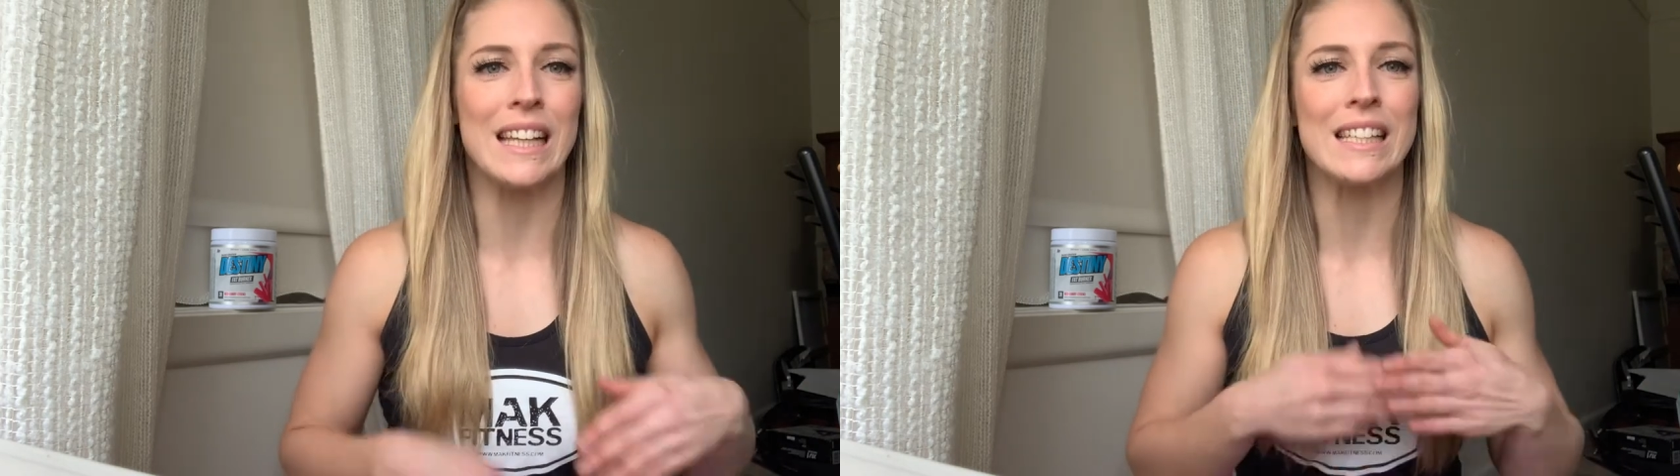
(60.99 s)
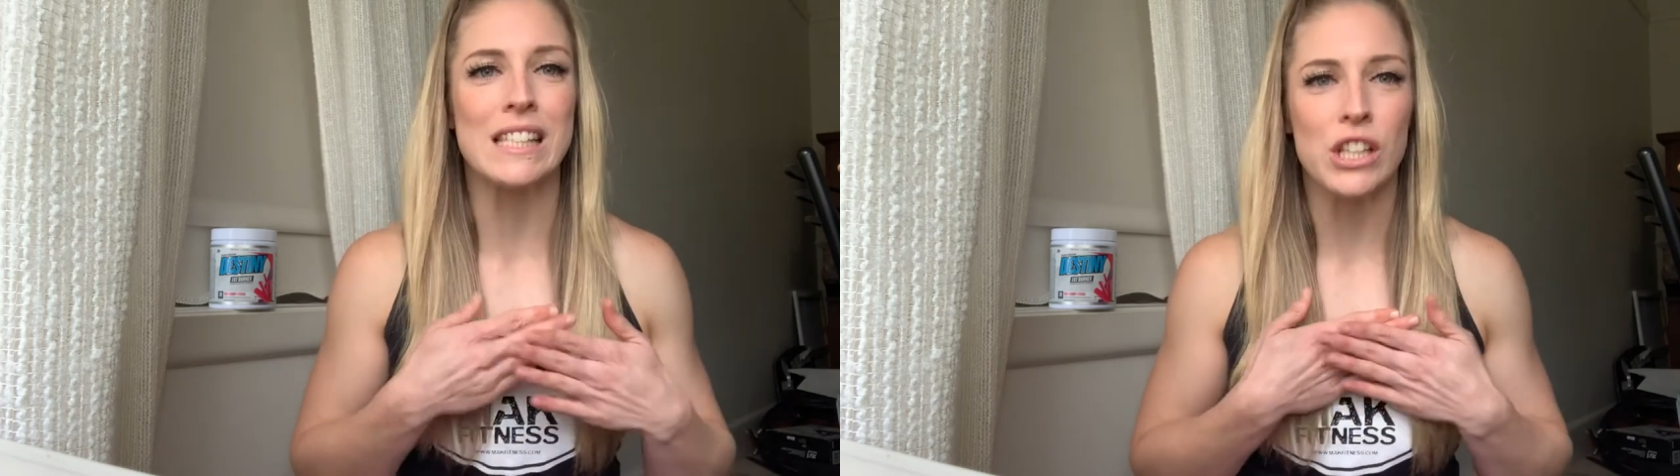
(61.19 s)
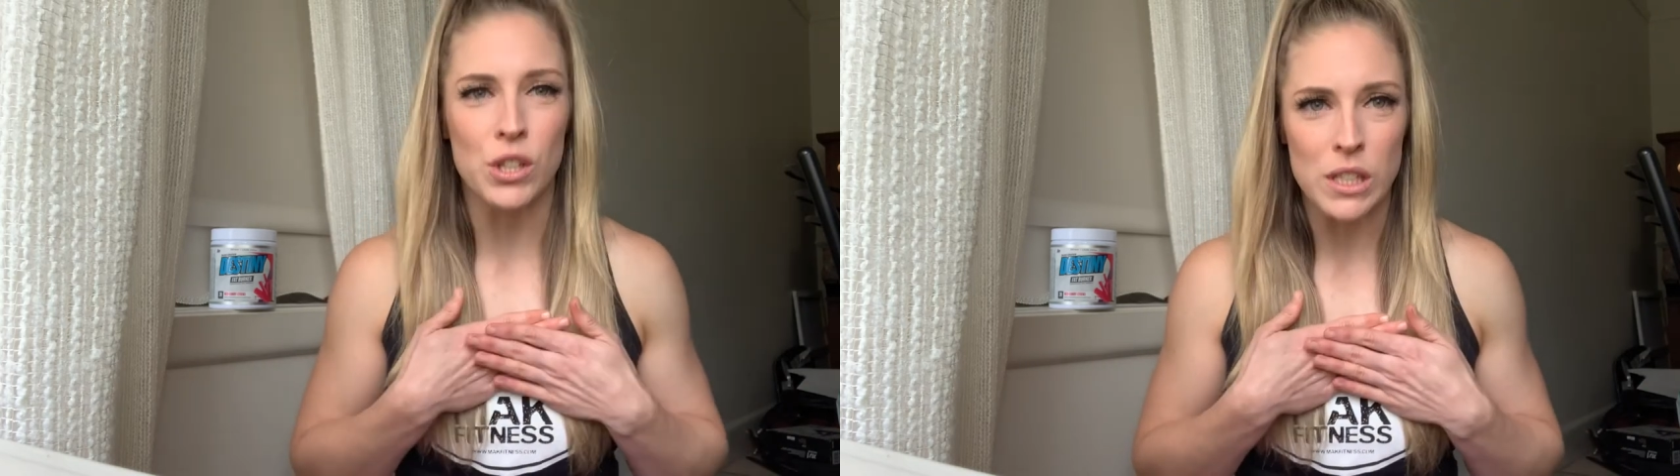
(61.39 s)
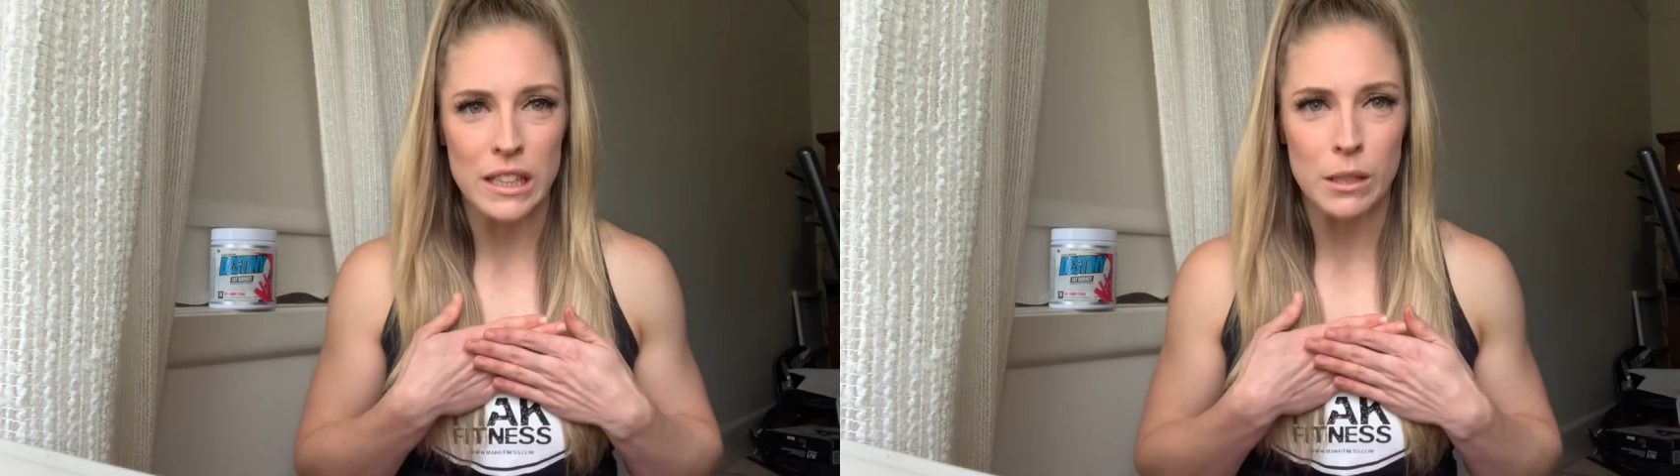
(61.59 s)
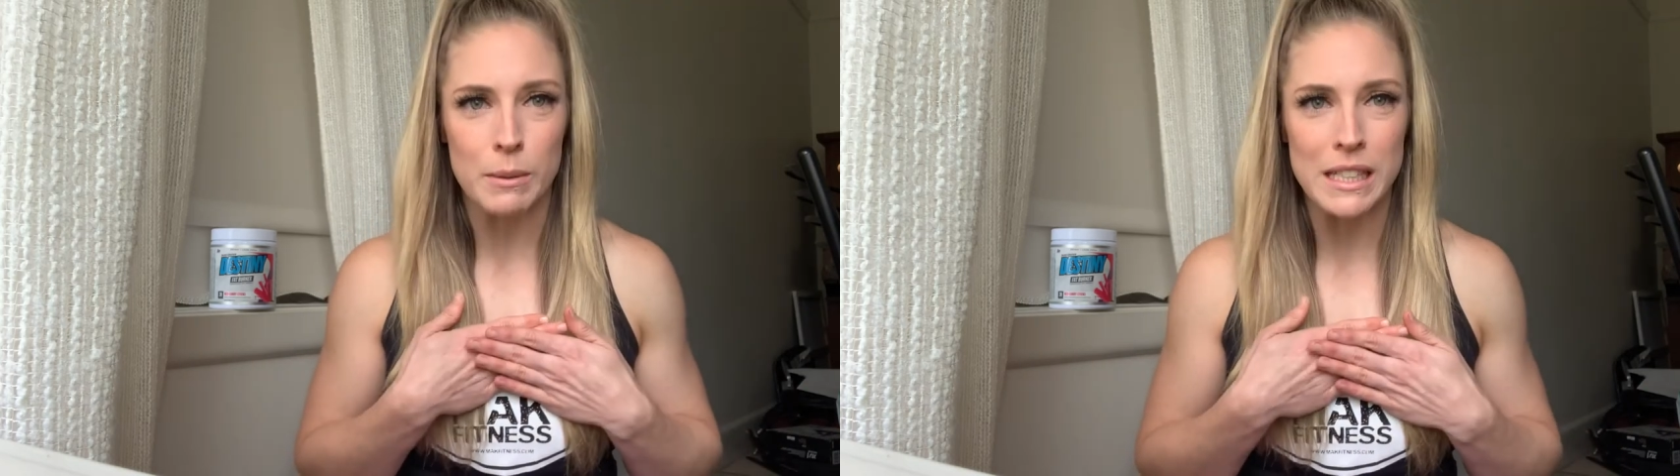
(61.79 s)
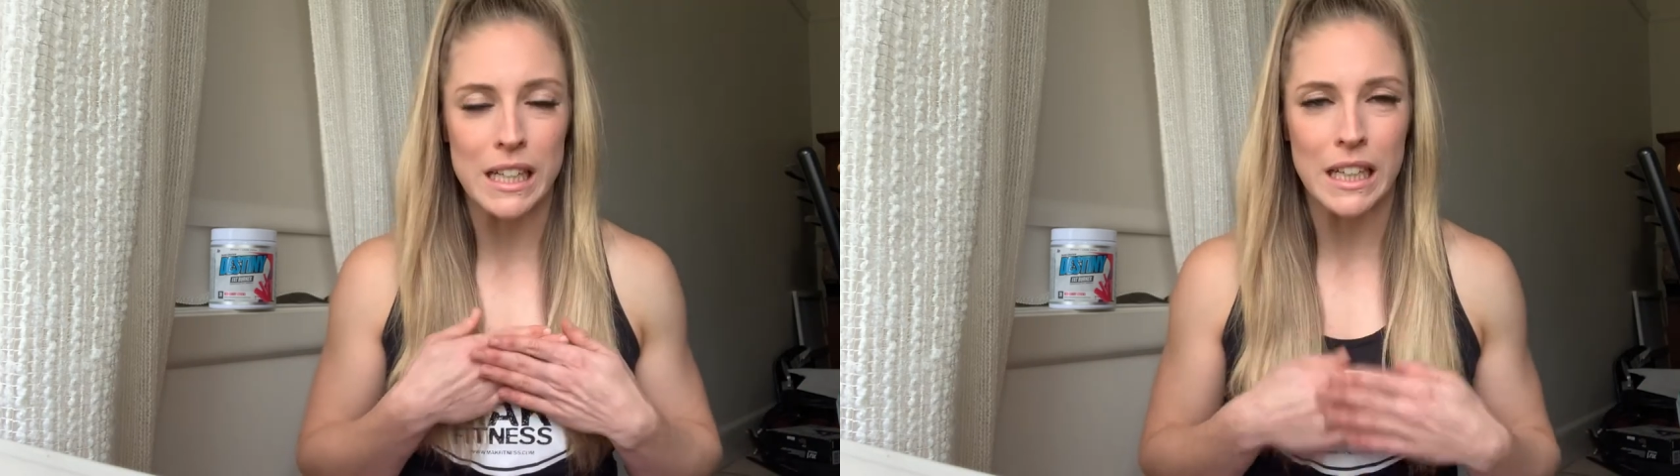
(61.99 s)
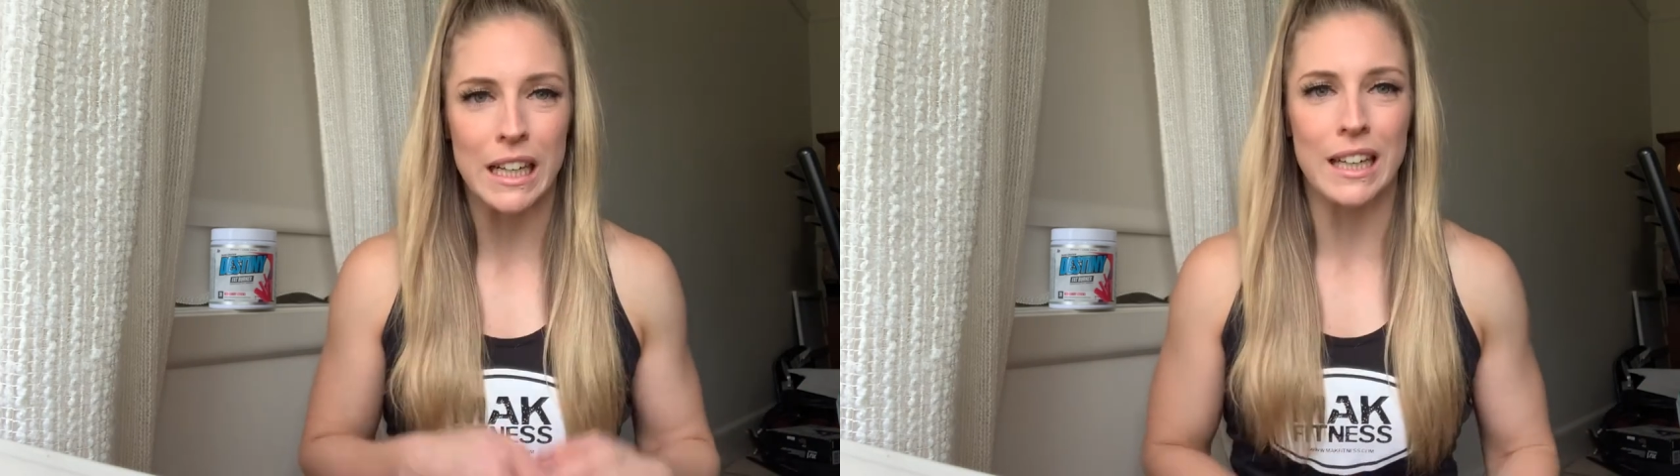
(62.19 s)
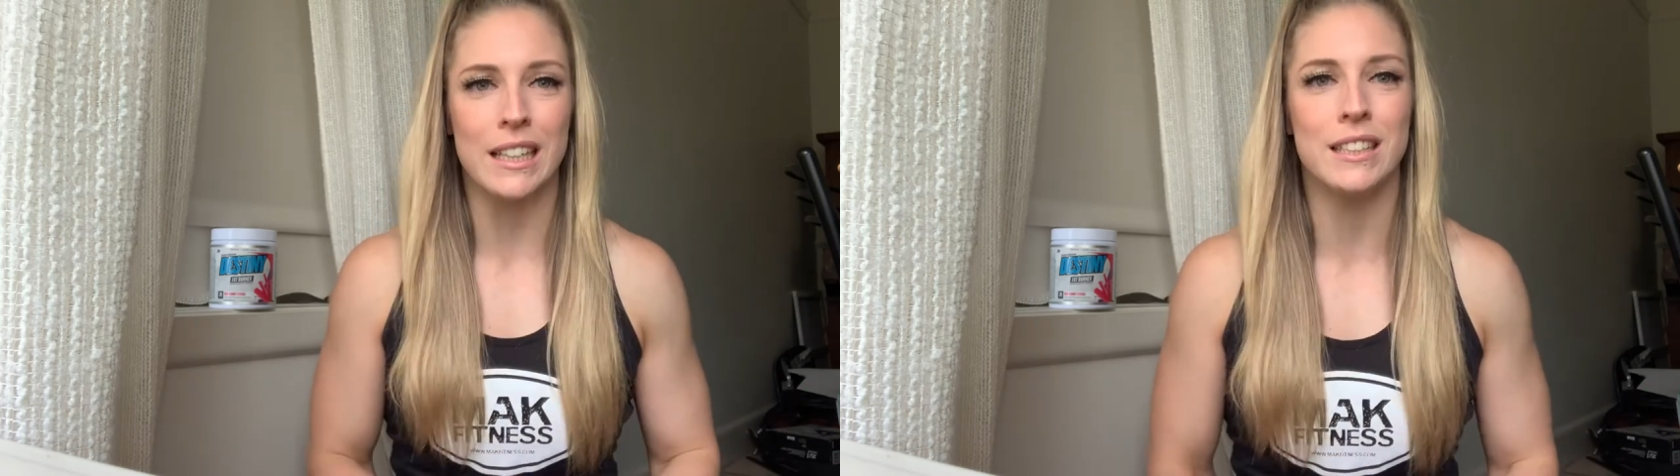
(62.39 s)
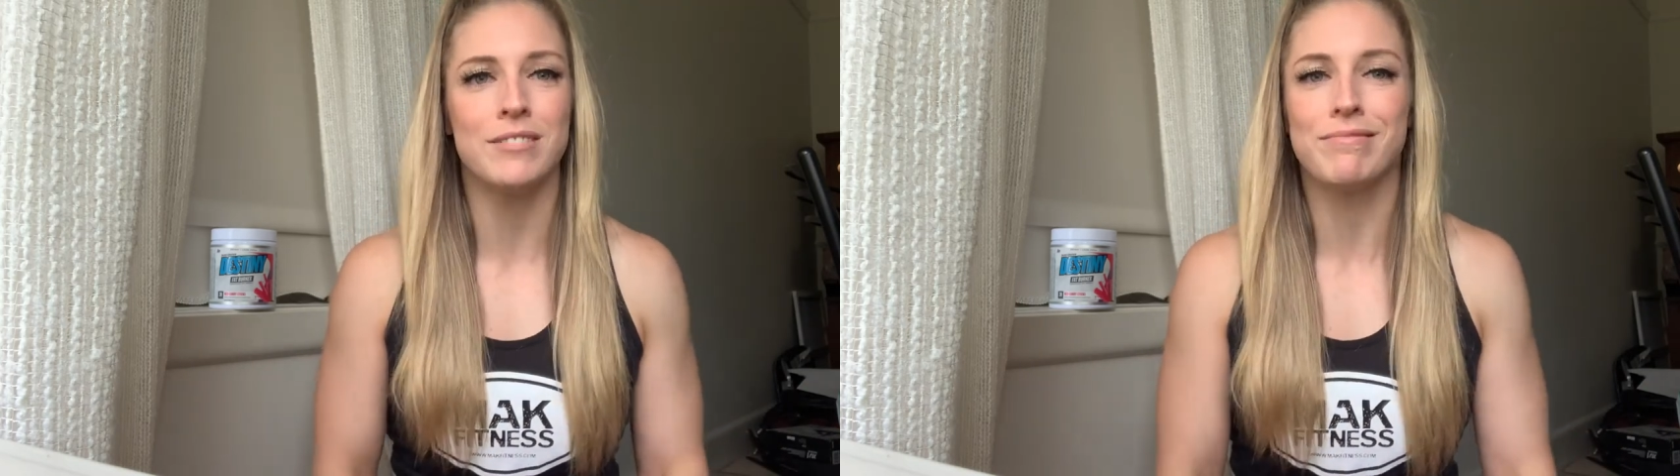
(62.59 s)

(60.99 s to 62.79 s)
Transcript: and this girl's a little bit tired,